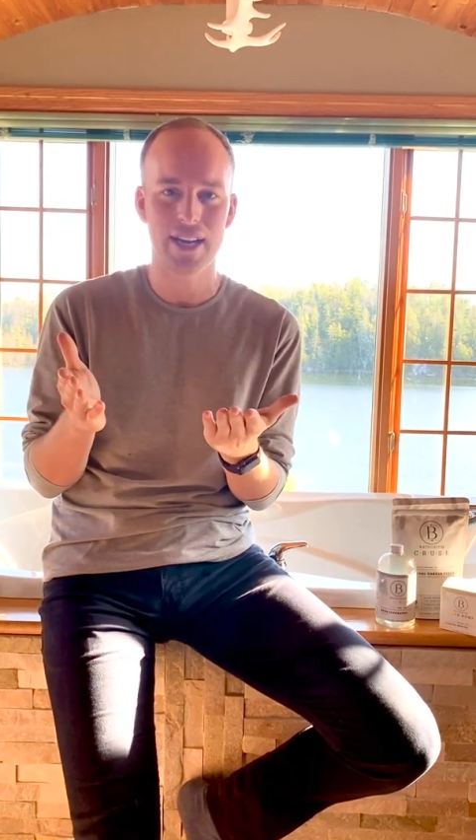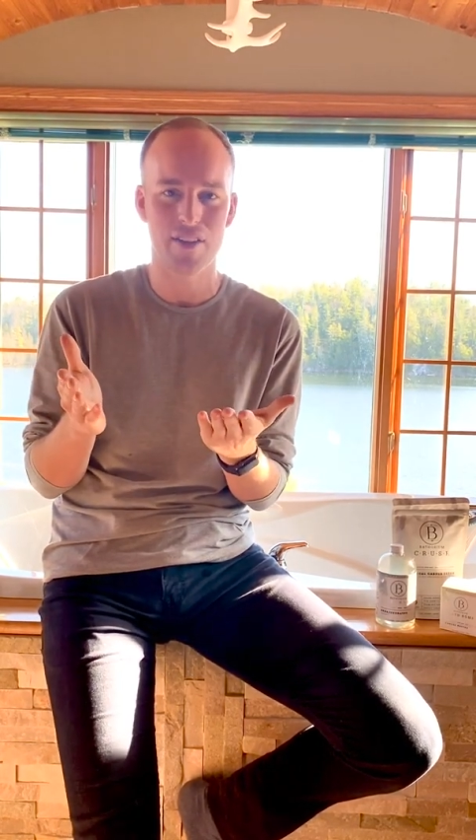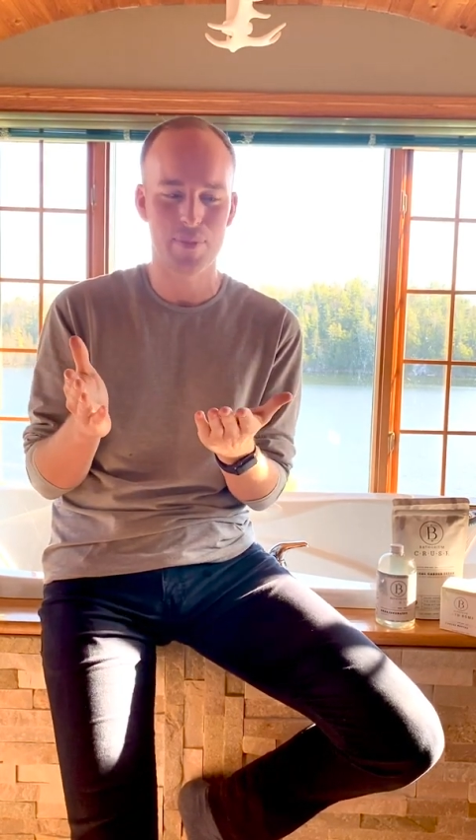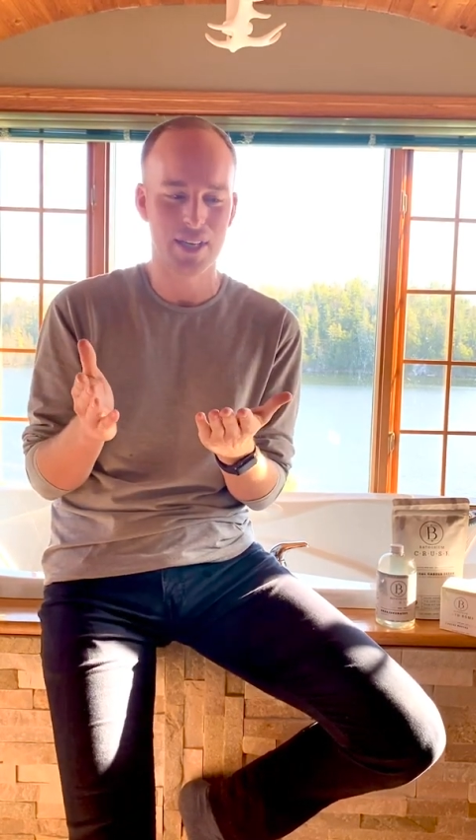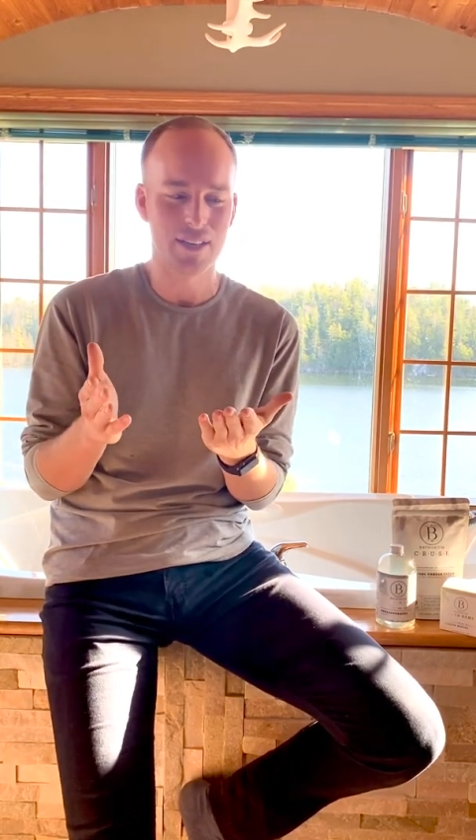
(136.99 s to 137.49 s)

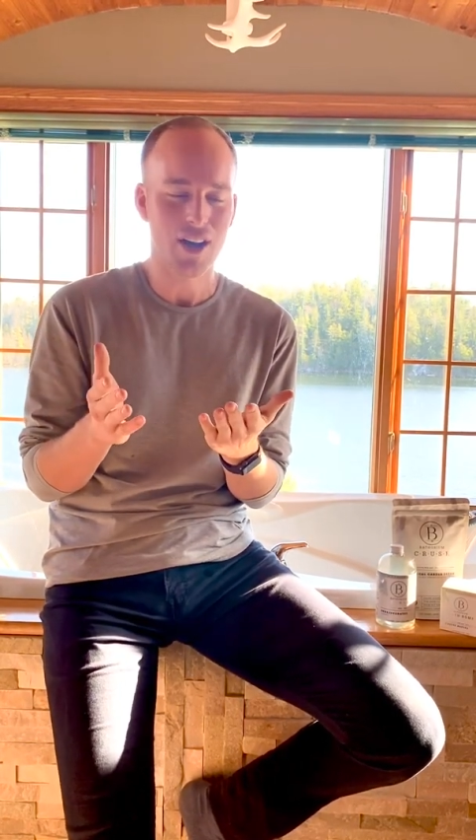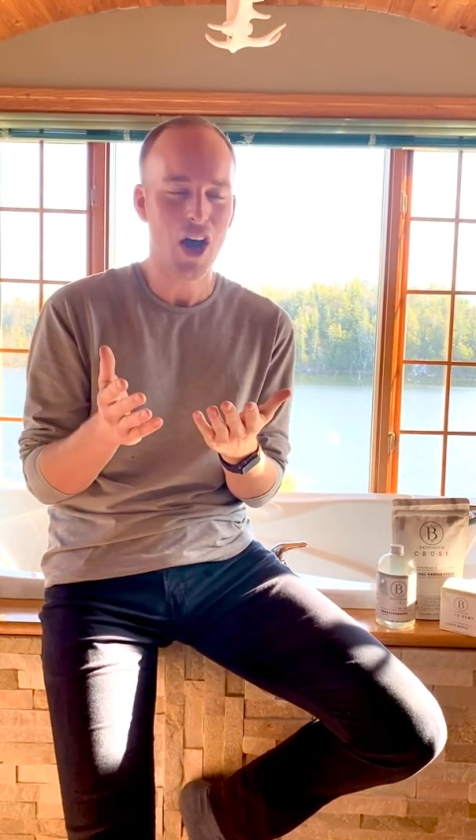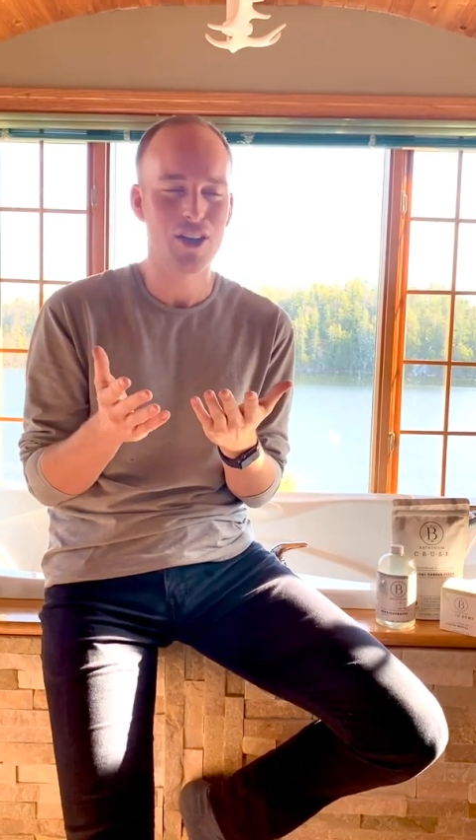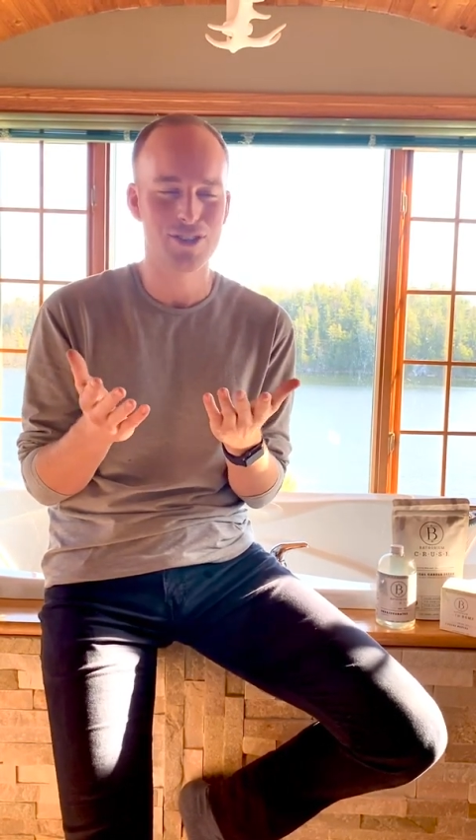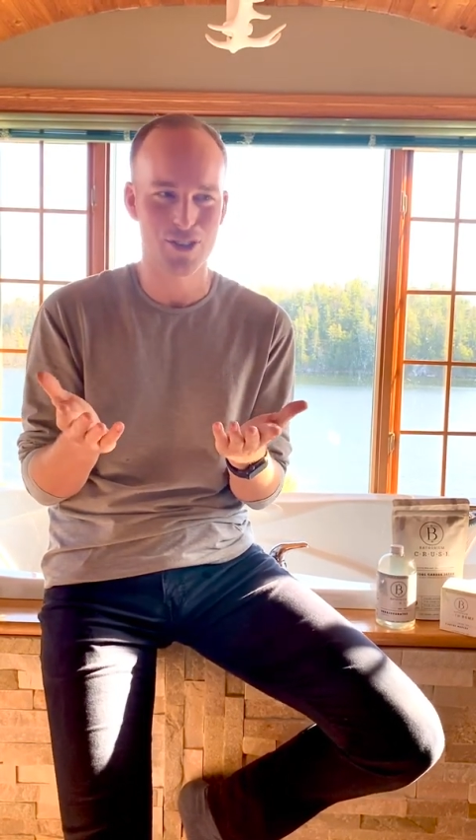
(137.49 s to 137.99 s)
I've been in
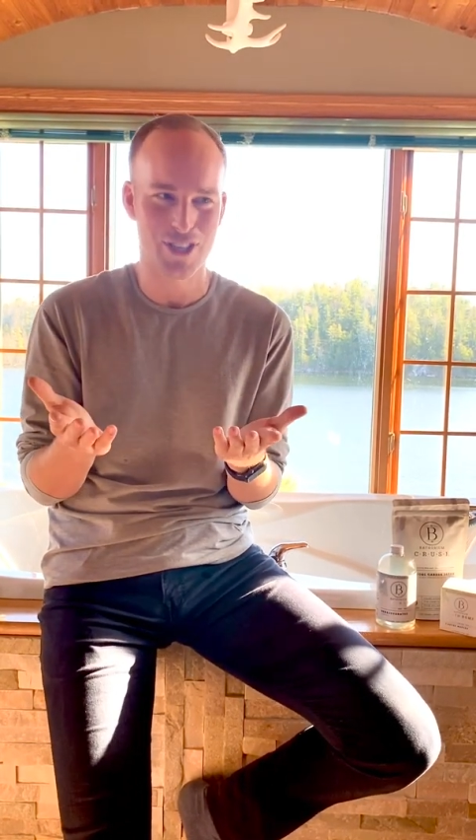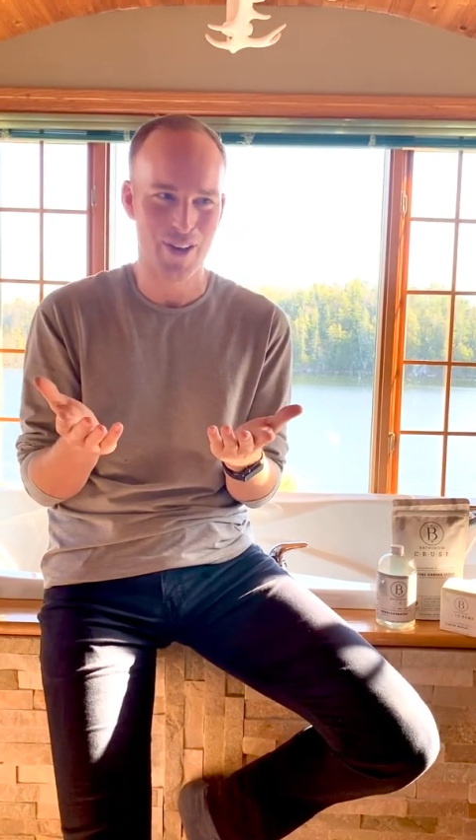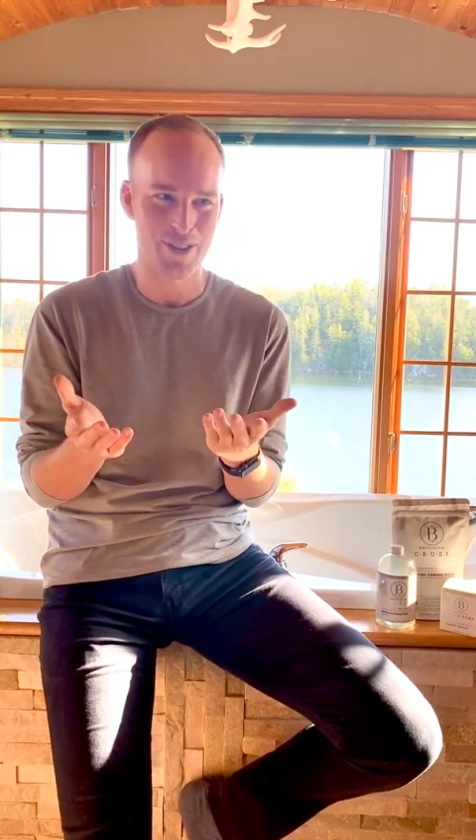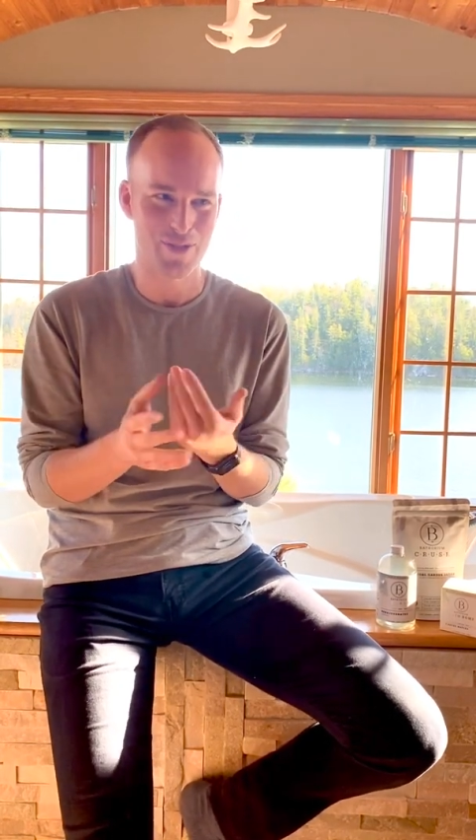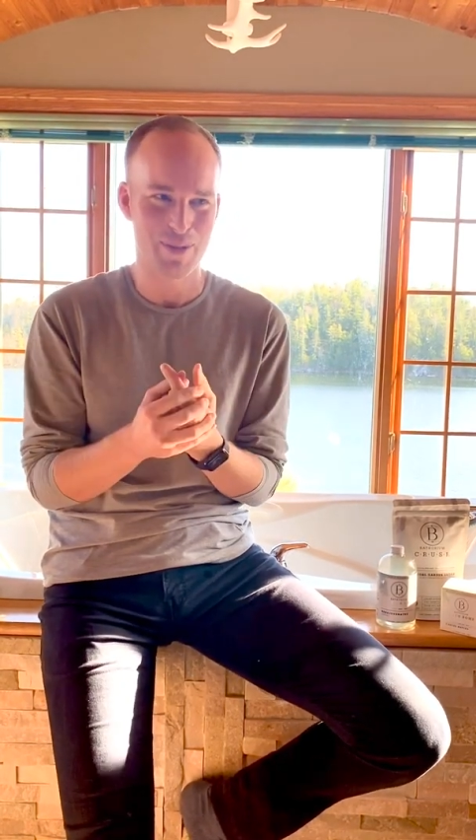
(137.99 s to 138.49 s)
hostel
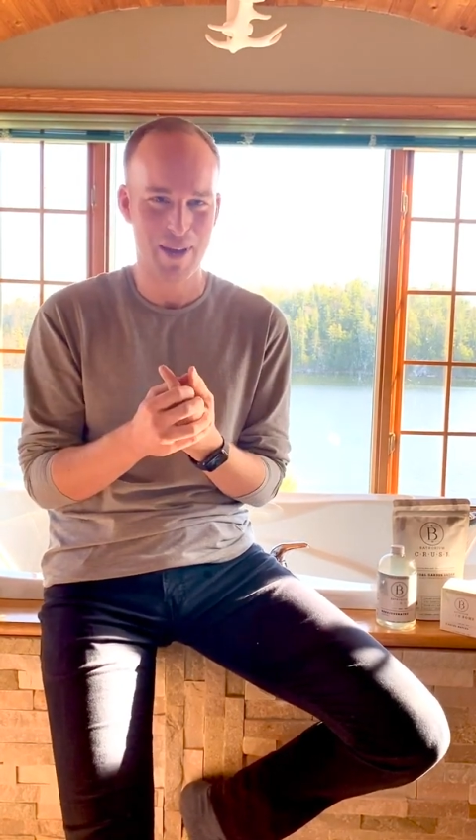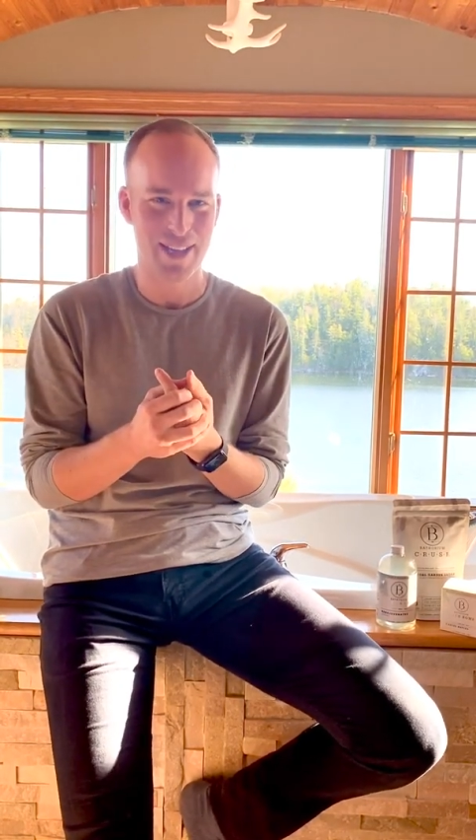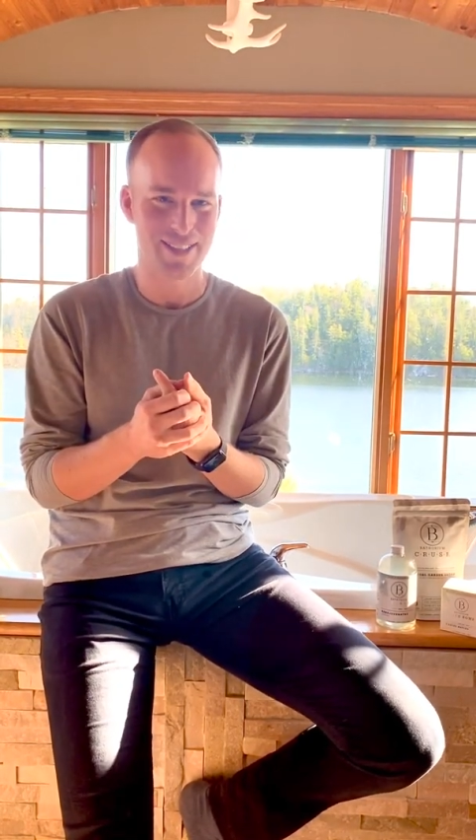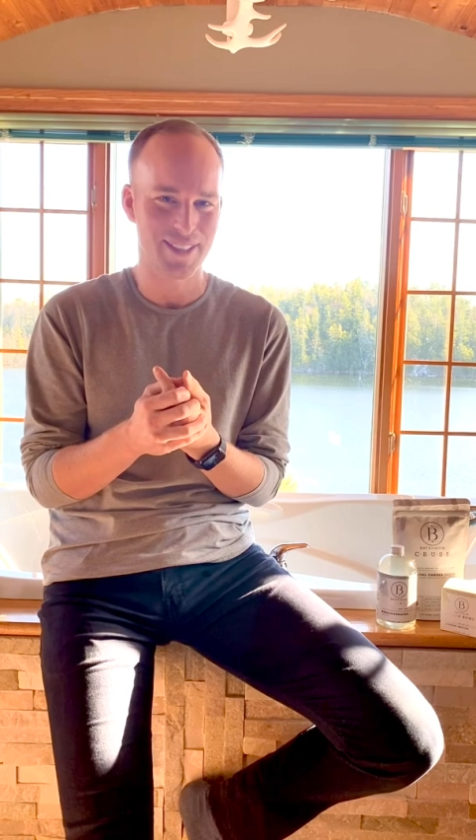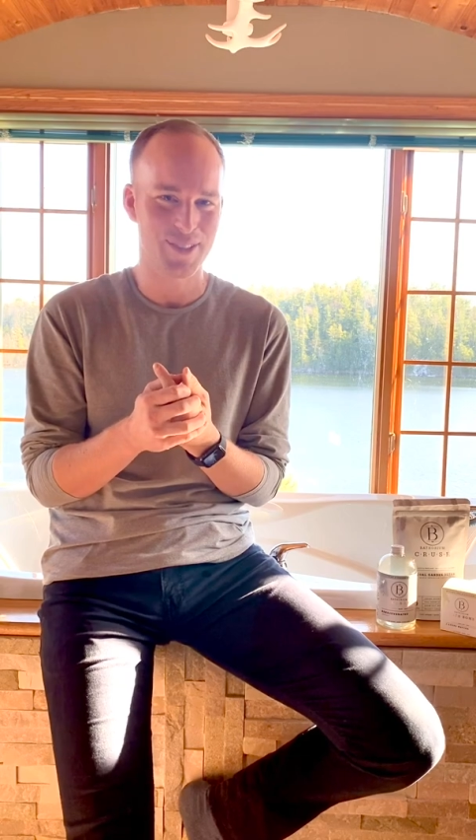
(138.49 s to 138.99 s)
showers for the
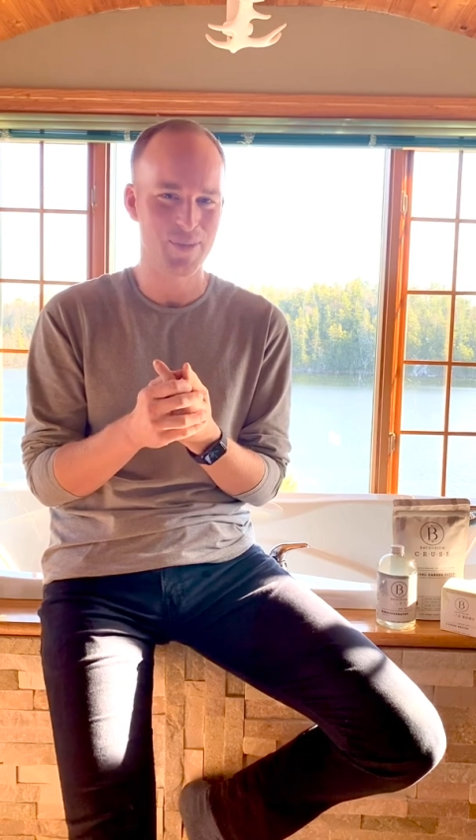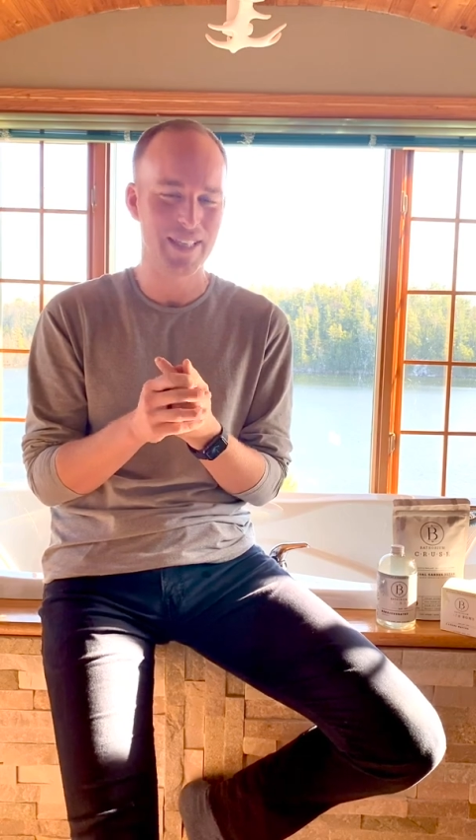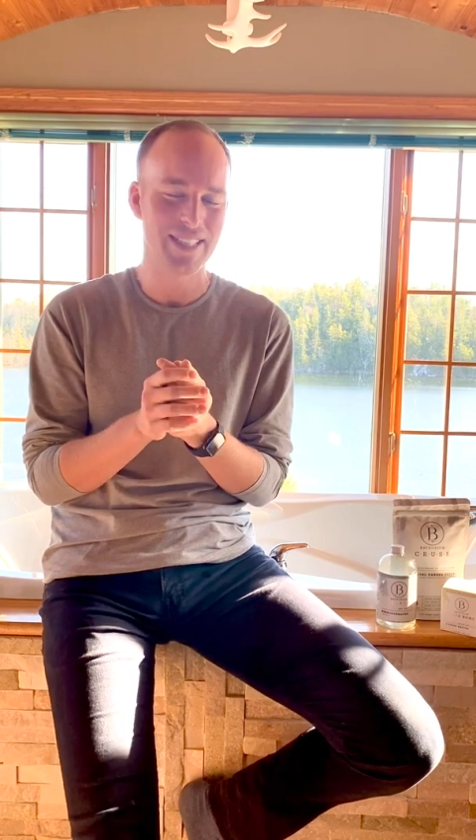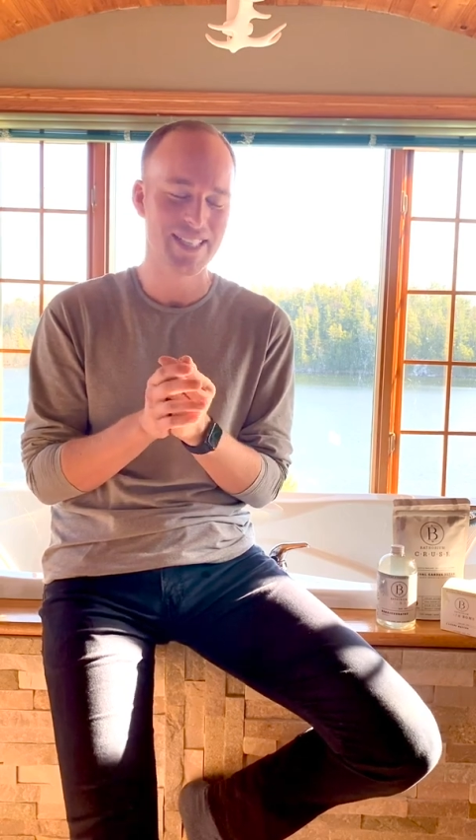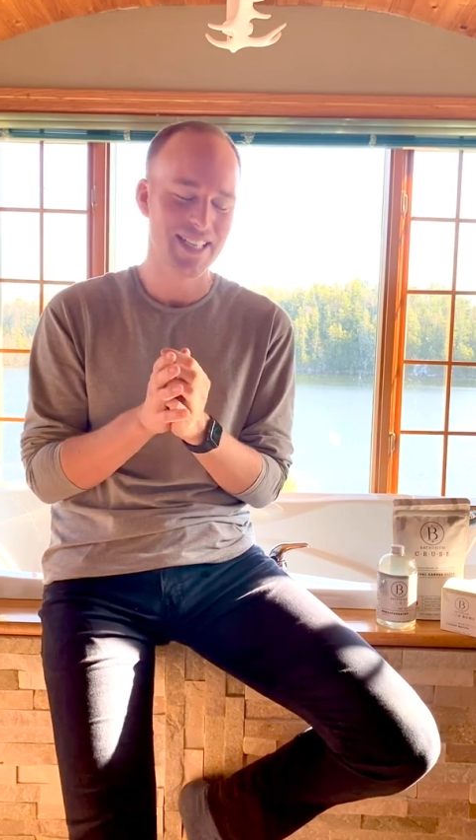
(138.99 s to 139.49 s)
past 6
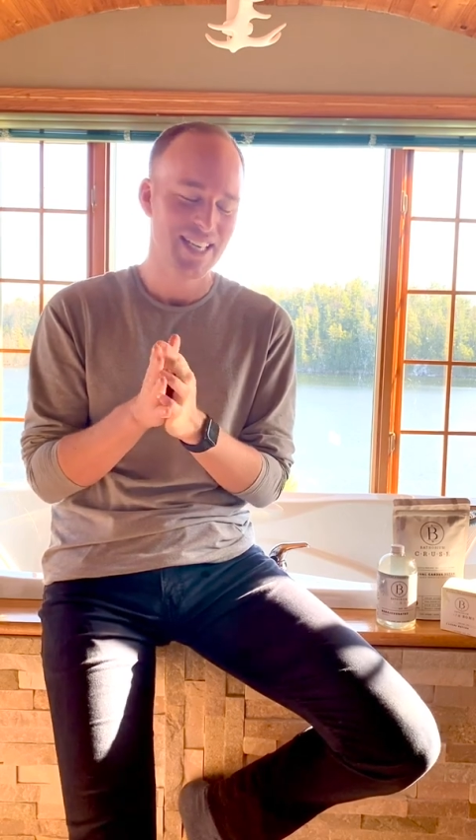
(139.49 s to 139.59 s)
weeks."